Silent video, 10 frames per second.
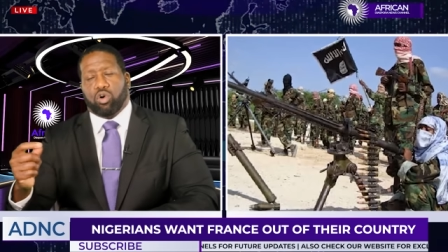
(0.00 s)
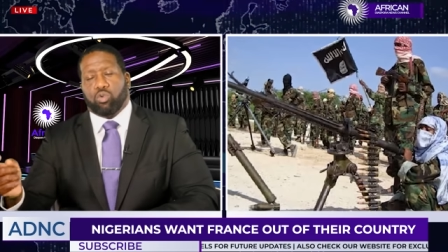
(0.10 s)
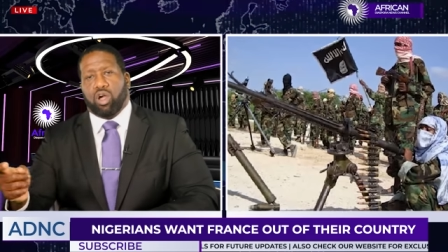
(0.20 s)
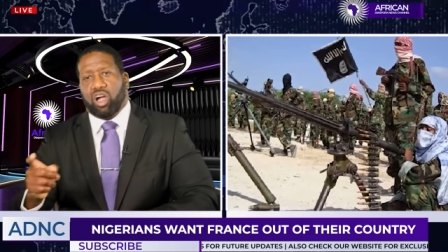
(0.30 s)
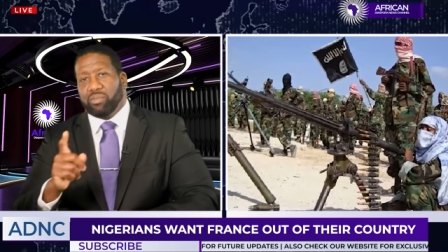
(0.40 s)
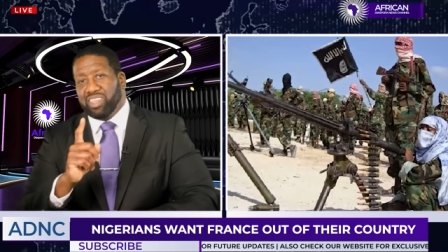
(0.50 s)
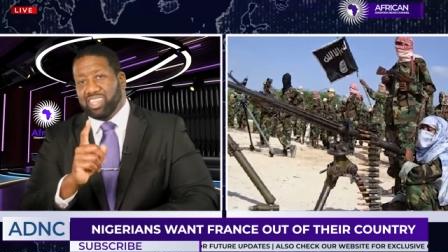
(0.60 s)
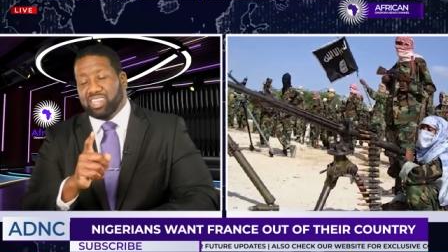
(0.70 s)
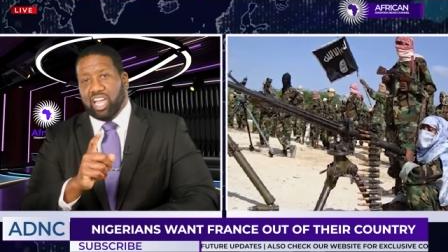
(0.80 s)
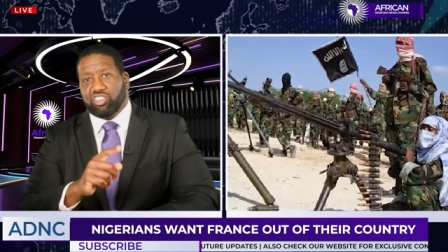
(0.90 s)
Haram
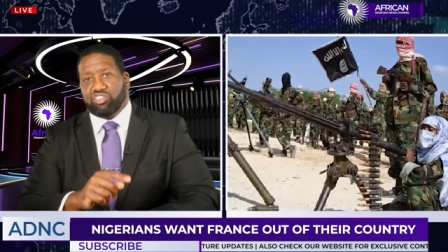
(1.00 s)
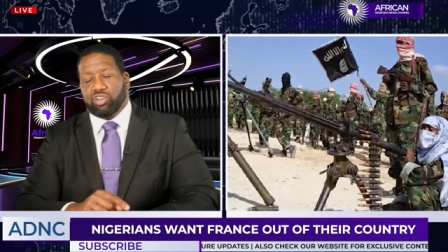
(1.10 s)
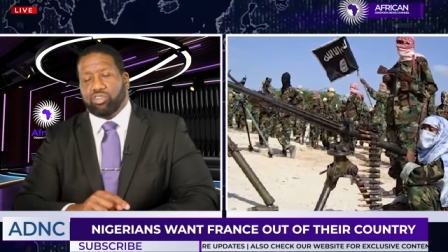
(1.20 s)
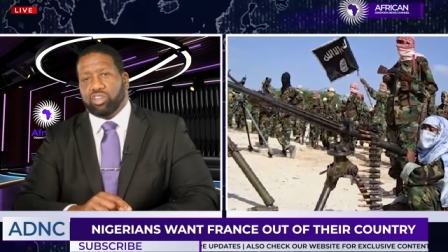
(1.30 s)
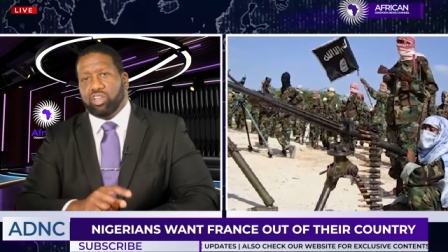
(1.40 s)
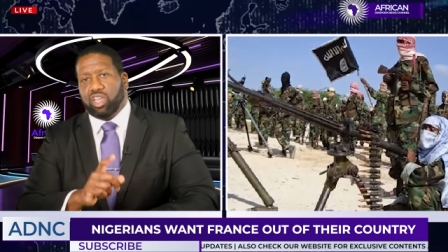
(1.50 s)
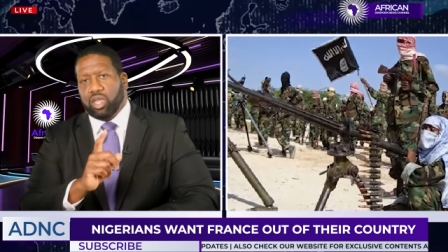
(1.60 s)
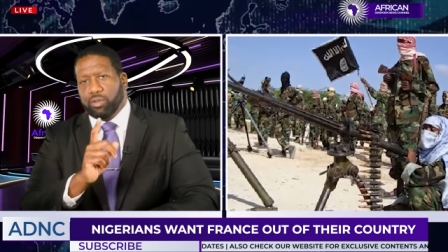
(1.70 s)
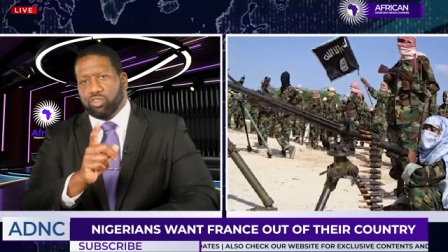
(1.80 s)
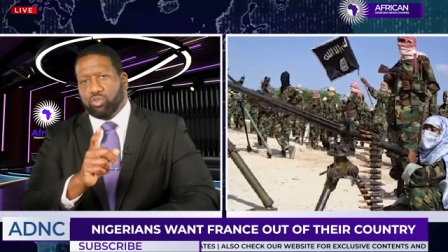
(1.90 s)
in Nigeria.
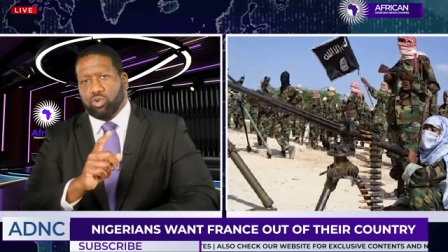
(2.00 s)
Let's